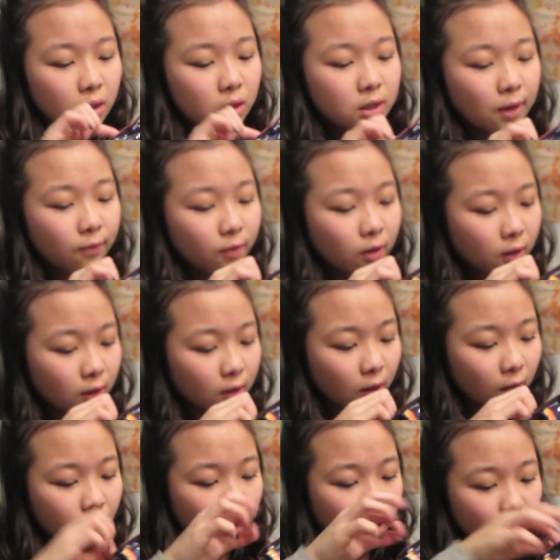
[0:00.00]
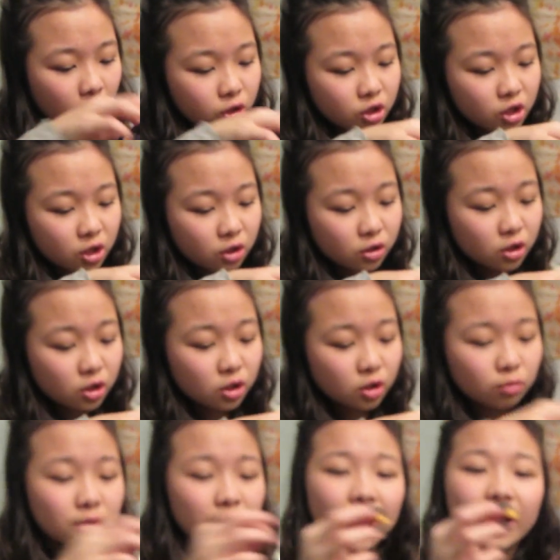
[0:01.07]
Definitely not the color of Cheetos. They're so
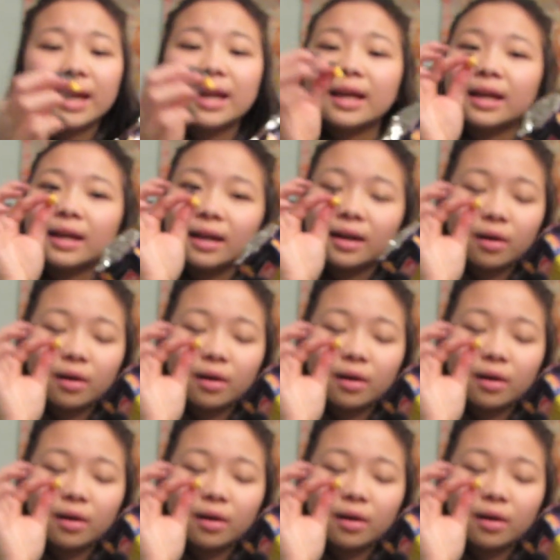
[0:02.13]
tiny.